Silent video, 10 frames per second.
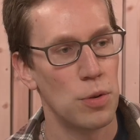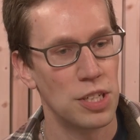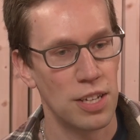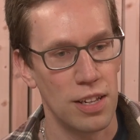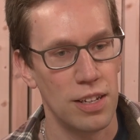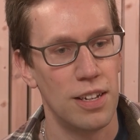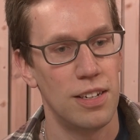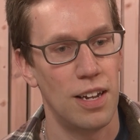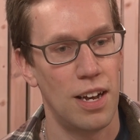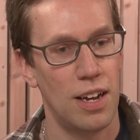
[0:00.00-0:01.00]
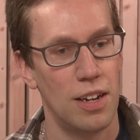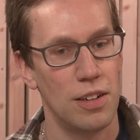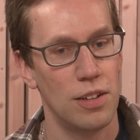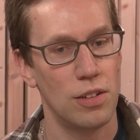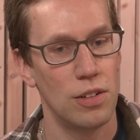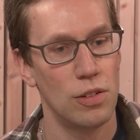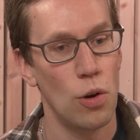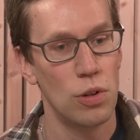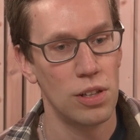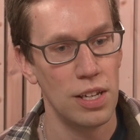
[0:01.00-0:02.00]
selling it uh,
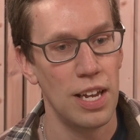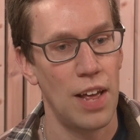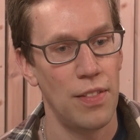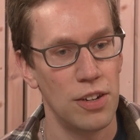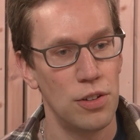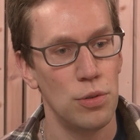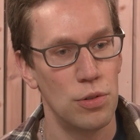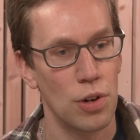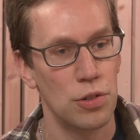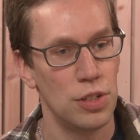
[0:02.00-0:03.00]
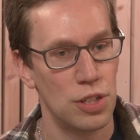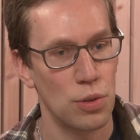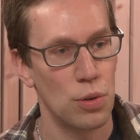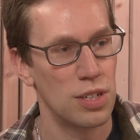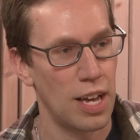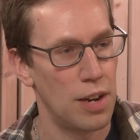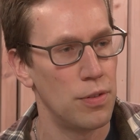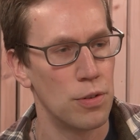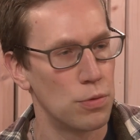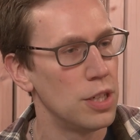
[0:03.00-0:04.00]
locally and then to grocery stores kind of
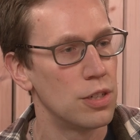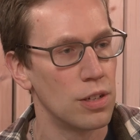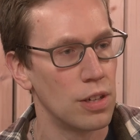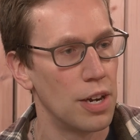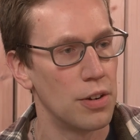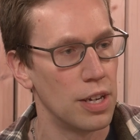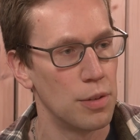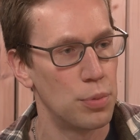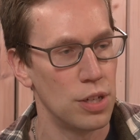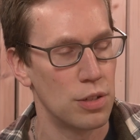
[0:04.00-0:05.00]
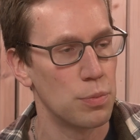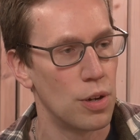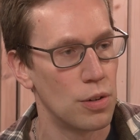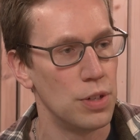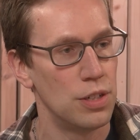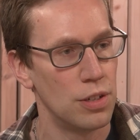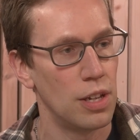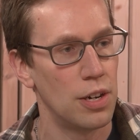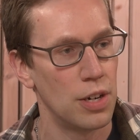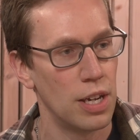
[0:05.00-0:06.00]
in a regional area, a pretty small regional
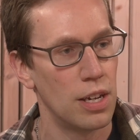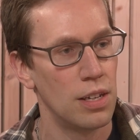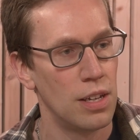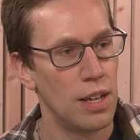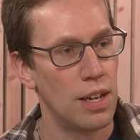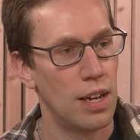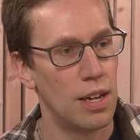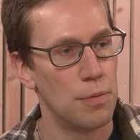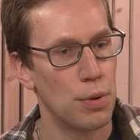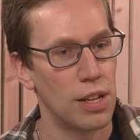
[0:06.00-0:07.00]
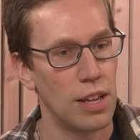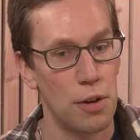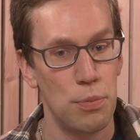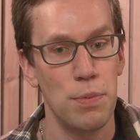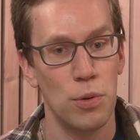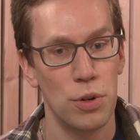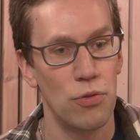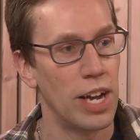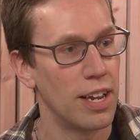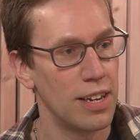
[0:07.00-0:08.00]
area. Um, but a lot of people would
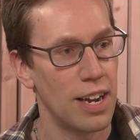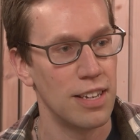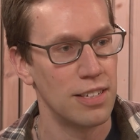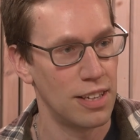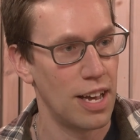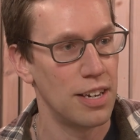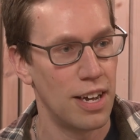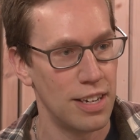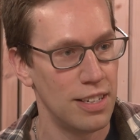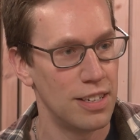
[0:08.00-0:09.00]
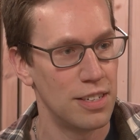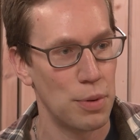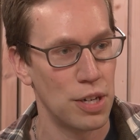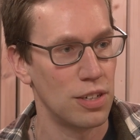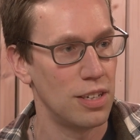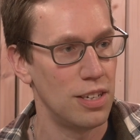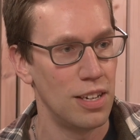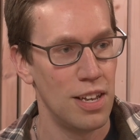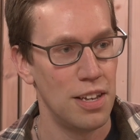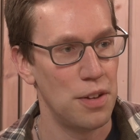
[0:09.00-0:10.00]
recognize Klein honey, especially
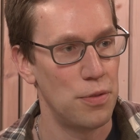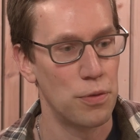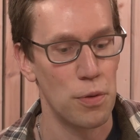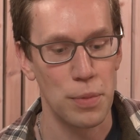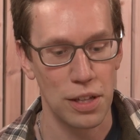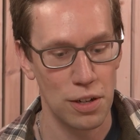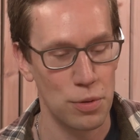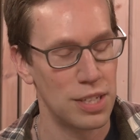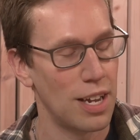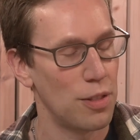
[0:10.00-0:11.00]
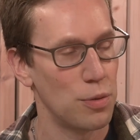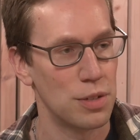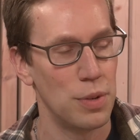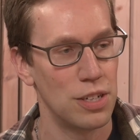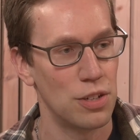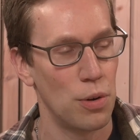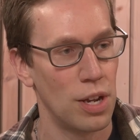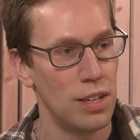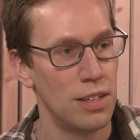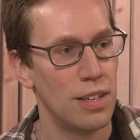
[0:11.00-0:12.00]
if you're familiar with Southwest
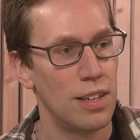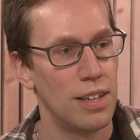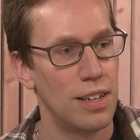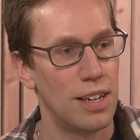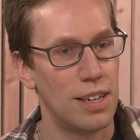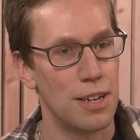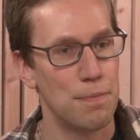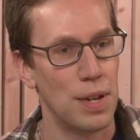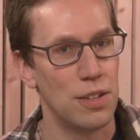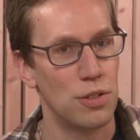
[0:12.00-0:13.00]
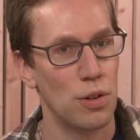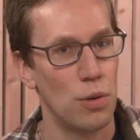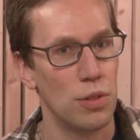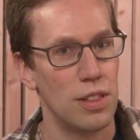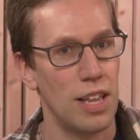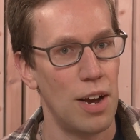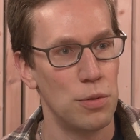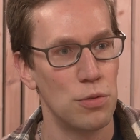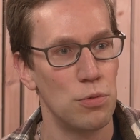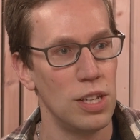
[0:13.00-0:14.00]
Minnesota. Um, and so that
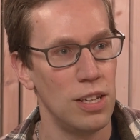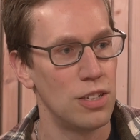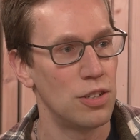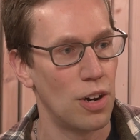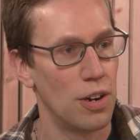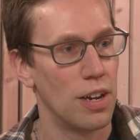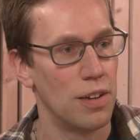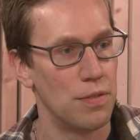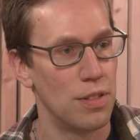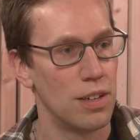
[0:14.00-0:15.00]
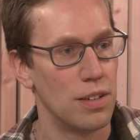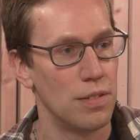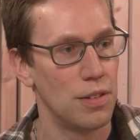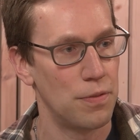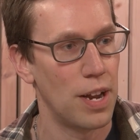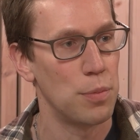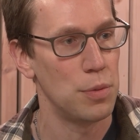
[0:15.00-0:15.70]
was really the start of the, the family